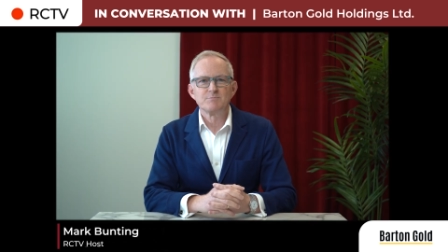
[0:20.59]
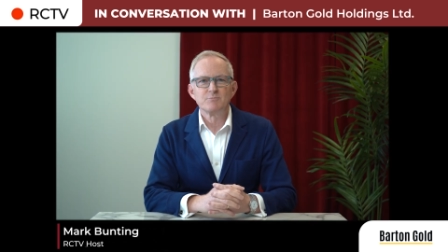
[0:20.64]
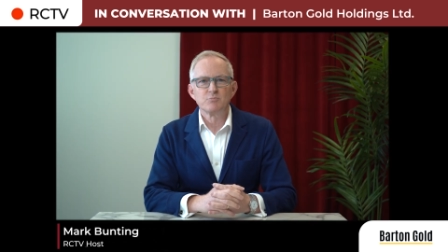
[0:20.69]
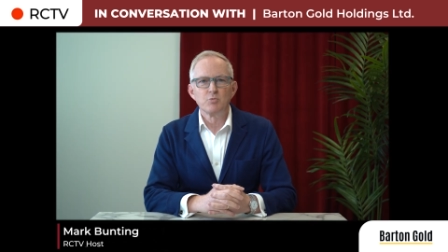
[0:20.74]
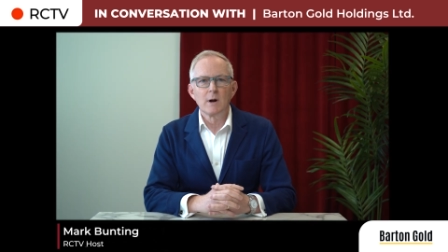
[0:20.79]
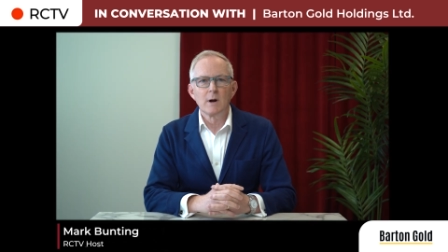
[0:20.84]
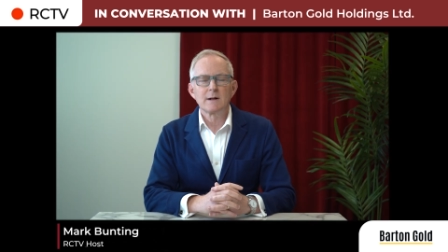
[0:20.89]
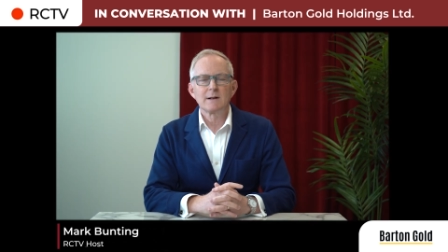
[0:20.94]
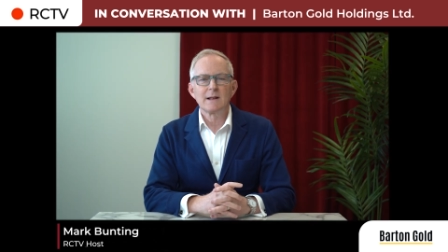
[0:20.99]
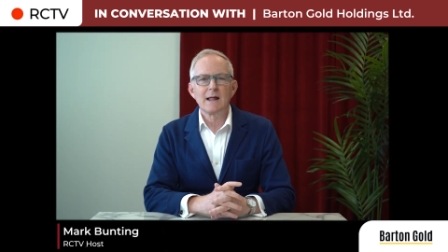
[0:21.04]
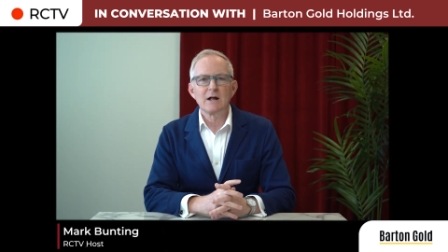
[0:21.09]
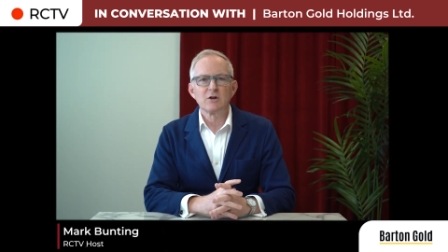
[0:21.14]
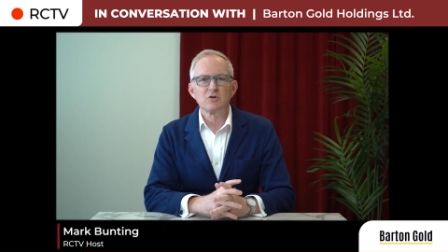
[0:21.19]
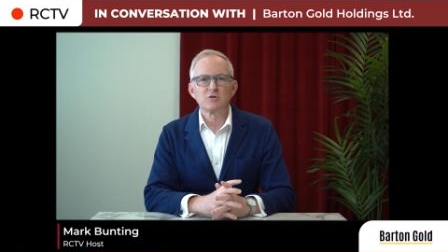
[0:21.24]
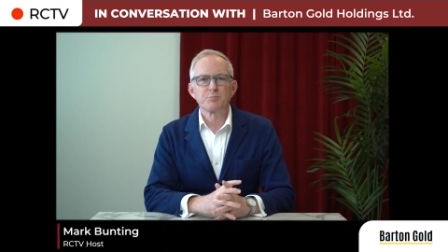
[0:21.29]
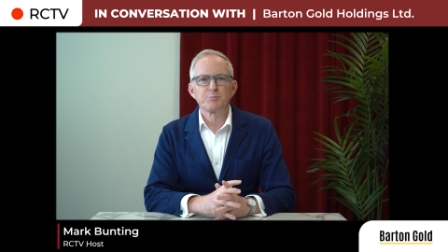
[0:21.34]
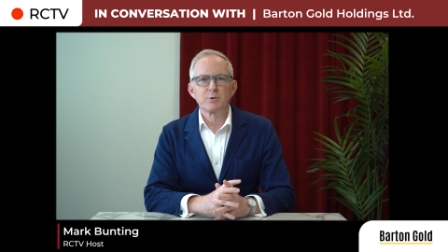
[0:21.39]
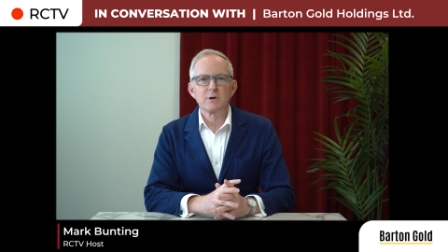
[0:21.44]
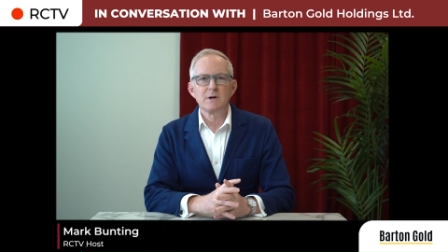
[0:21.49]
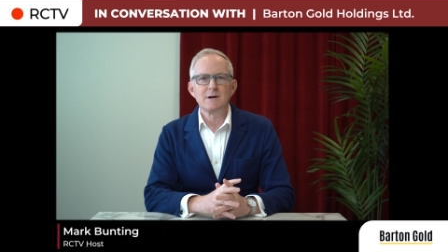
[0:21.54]
Red Cloud's
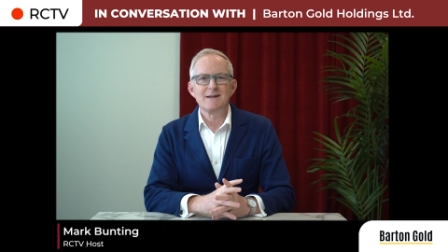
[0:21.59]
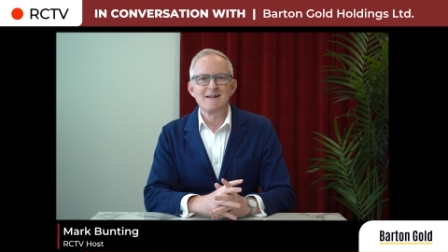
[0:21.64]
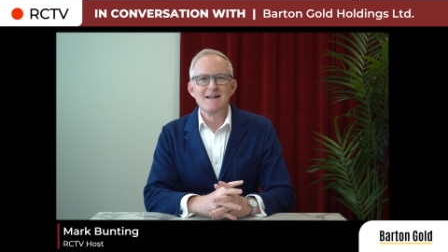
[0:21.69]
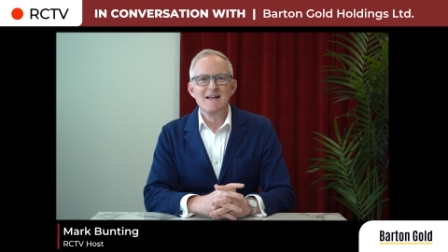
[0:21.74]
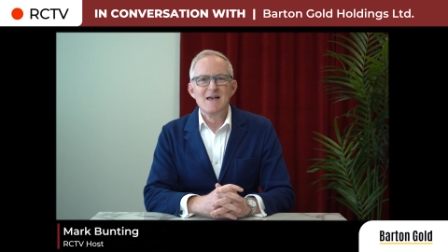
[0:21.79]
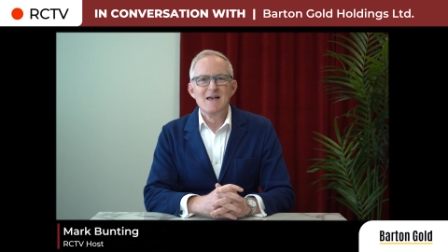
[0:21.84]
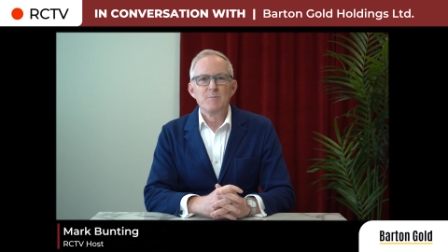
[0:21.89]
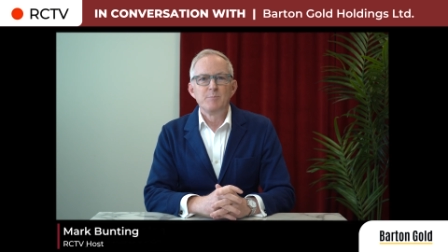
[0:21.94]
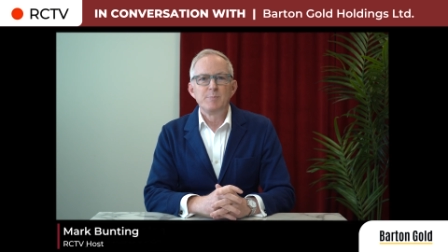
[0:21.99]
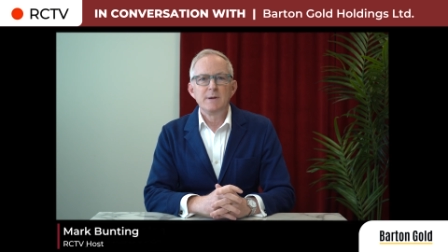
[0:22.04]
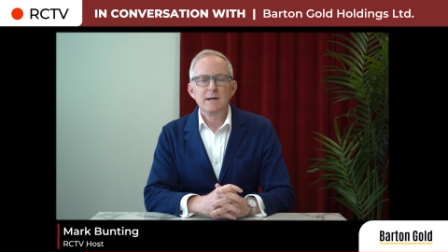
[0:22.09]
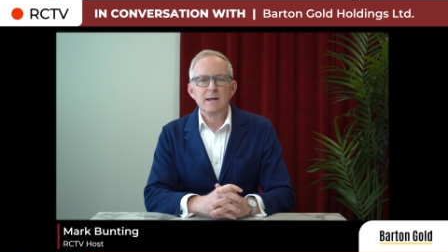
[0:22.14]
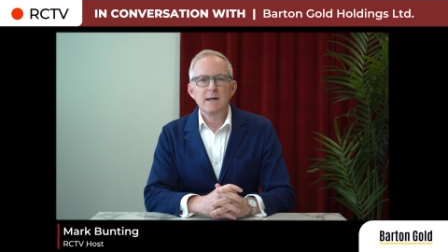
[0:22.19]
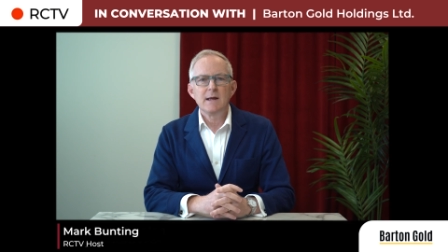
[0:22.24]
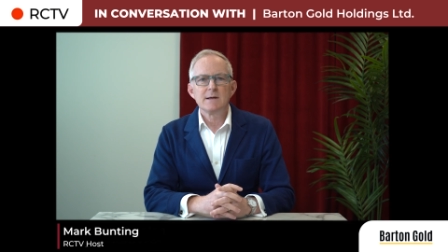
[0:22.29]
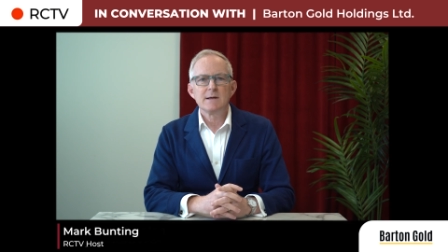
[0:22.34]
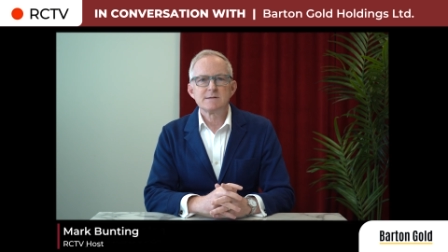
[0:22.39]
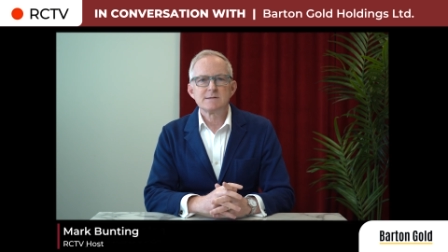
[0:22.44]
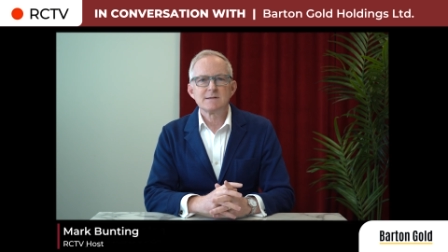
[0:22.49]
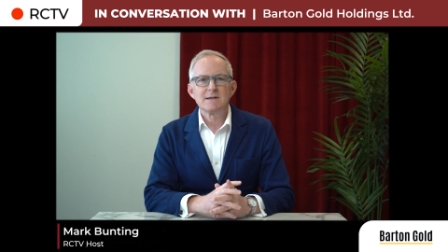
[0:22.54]

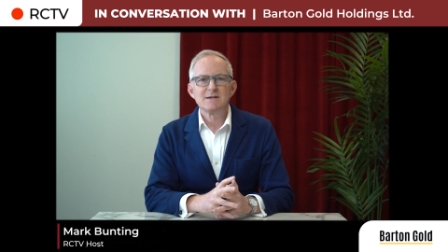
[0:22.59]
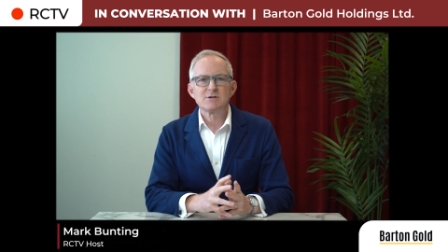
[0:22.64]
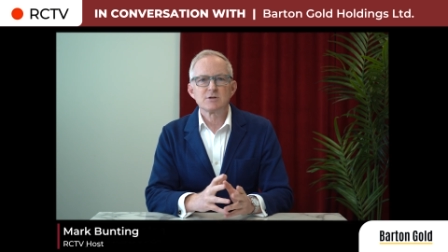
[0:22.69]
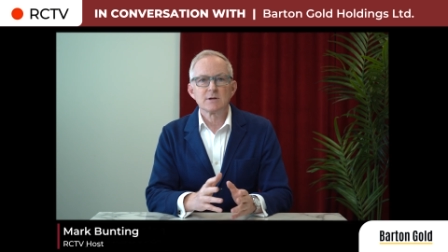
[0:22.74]
pre-PDAC.